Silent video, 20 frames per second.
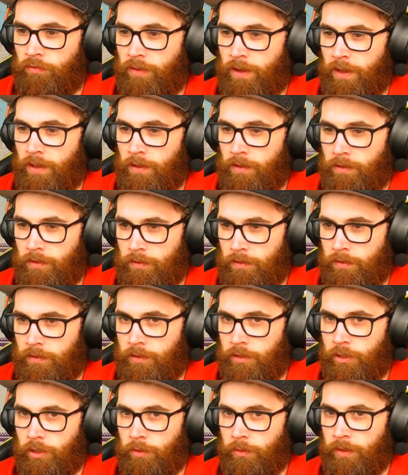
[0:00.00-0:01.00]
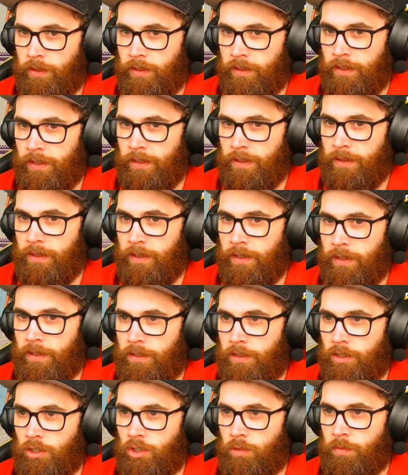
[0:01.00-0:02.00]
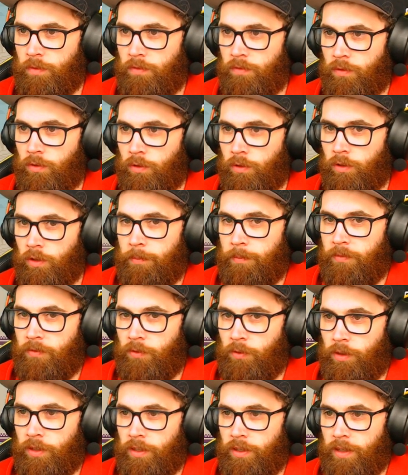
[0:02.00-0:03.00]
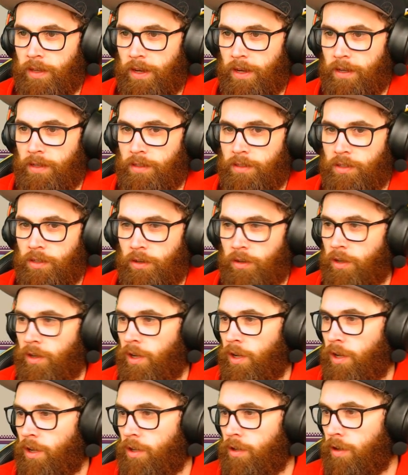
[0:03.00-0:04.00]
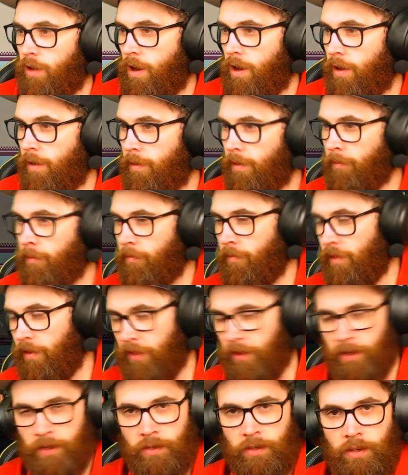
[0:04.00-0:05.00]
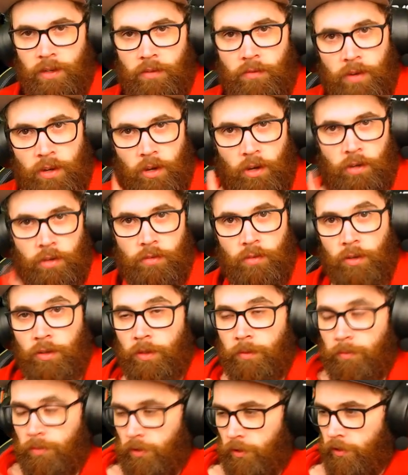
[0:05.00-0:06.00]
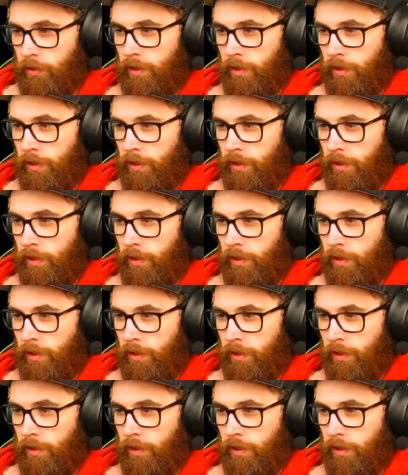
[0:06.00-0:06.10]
Fell so we can get there just before for the day. So I, uh, am um, thinking if we go on the blue